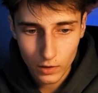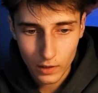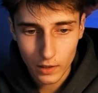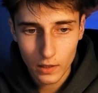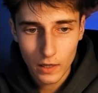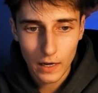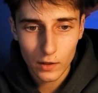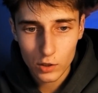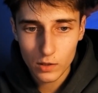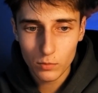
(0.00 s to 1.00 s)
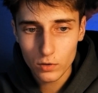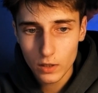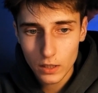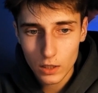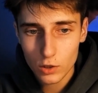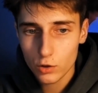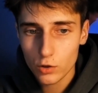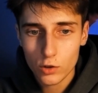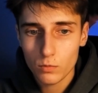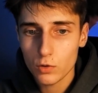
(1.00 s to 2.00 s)
Okay, and the symbol is
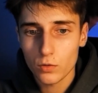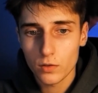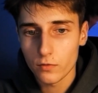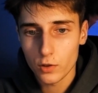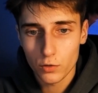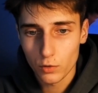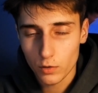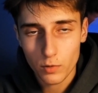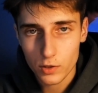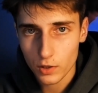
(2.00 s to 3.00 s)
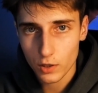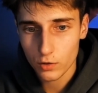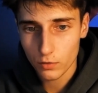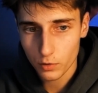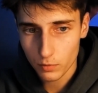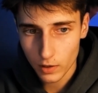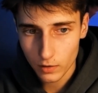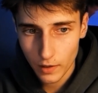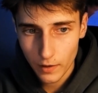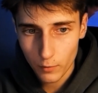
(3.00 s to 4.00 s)
just some sort of visual representation of your brand,
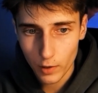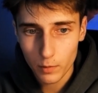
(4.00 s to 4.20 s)
right?